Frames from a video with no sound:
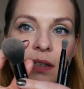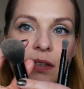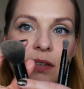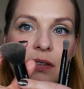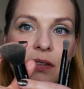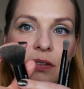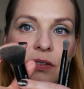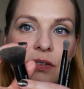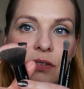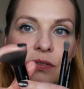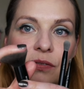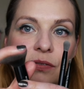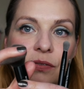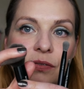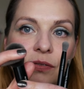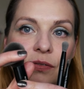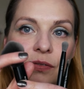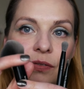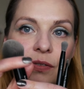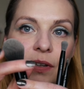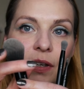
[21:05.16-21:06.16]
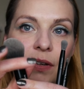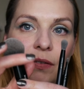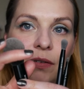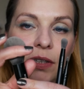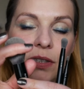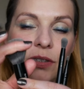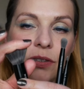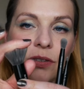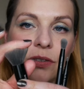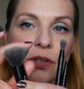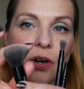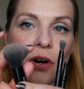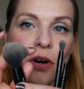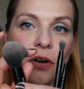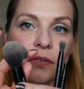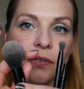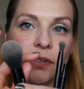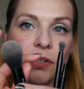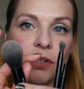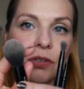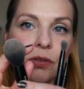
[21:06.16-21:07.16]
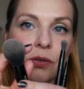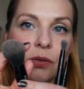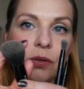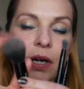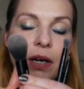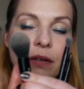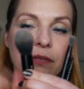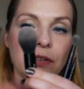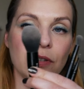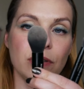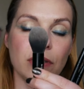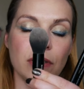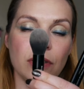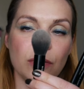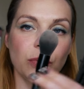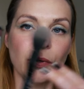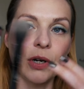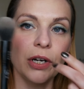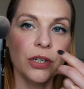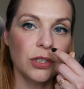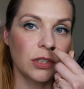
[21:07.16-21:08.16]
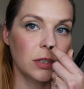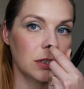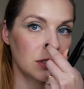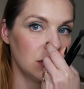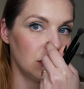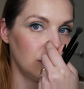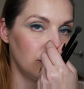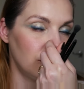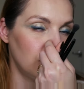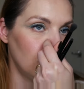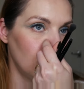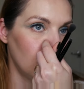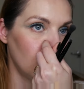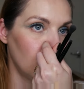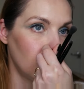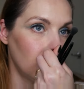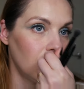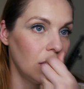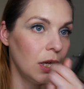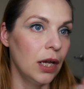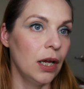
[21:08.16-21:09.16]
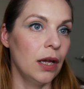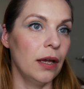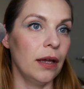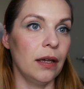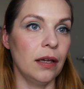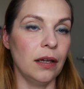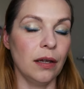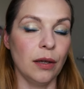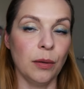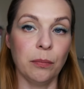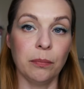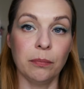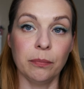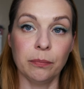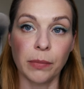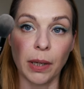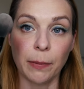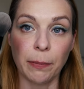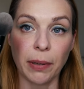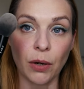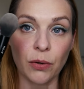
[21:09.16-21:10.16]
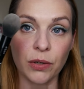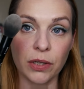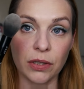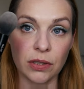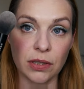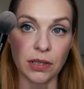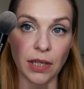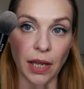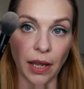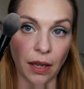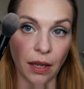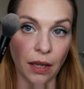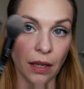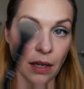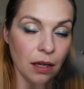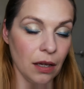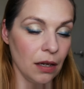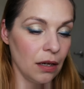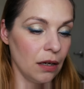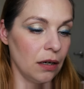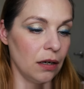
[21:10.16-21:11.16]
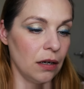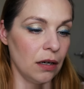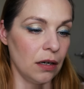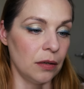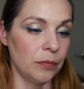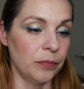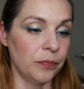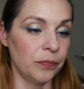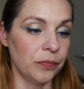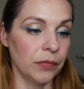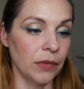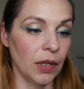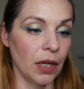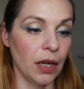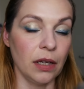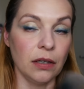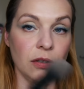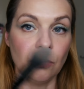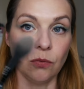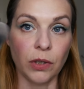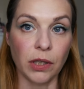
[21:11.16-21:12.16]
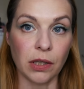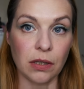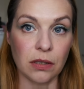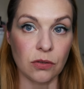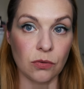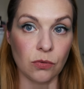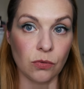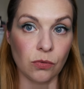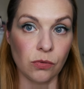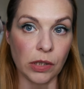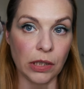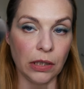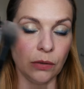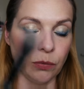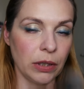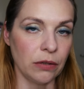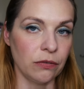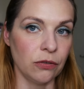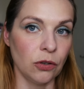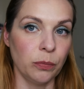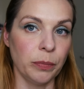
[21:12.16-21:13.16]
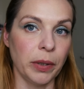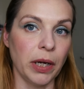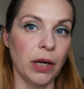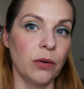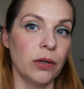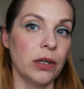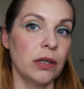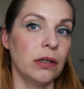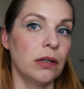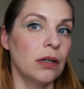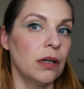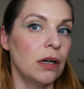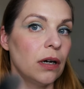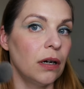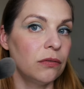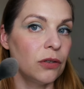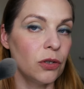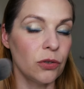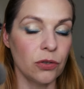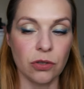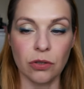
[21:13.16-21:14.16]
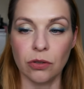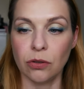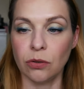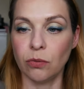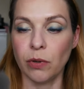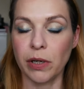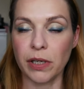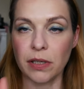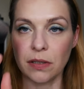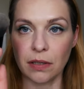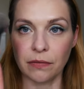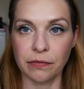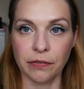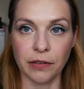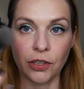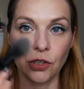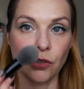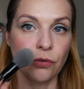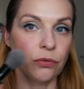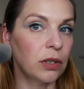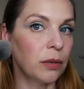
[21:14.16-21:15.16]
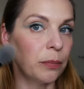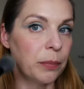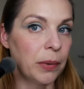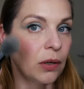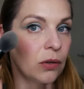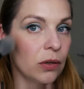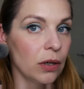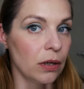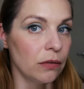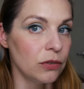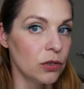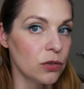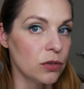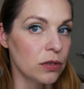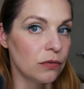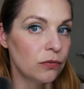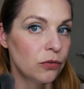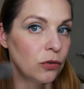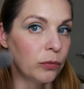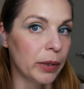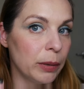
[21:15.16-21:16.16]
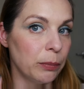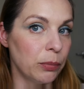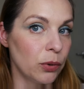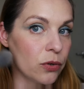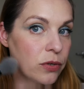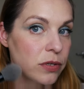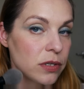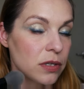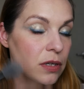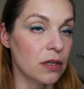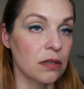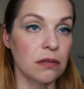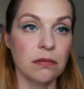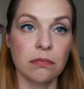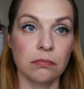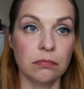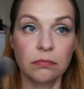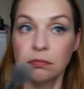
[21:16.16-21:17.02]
it is very soft. So I've used this brush actually for my powder today. And it works really well for powder. I've also, once I finished with the powder, I've used it for my bronzer.